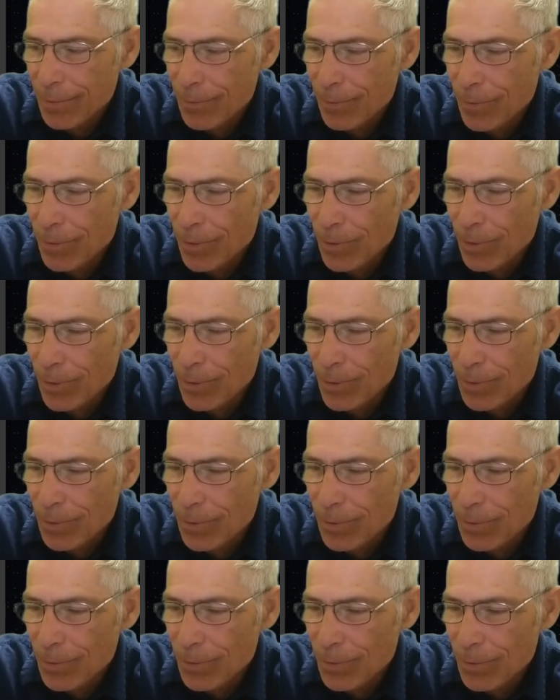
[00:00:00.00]
Full.
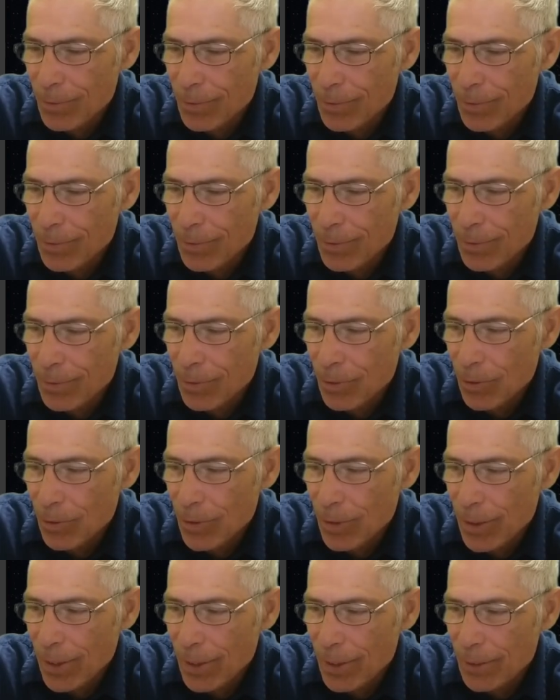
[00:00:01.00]
Don't
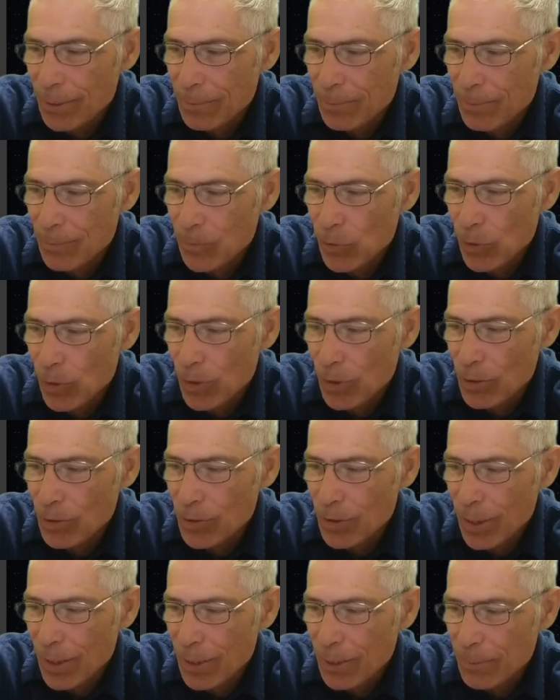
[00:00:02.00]
get it. Don't
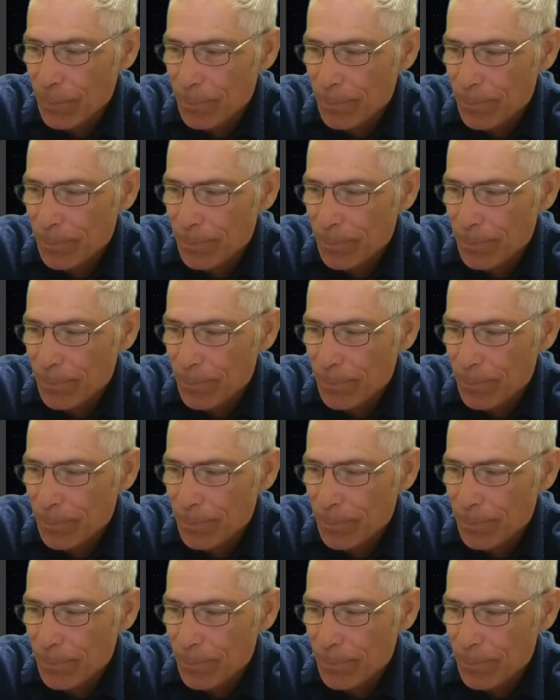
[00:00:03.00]
understand it.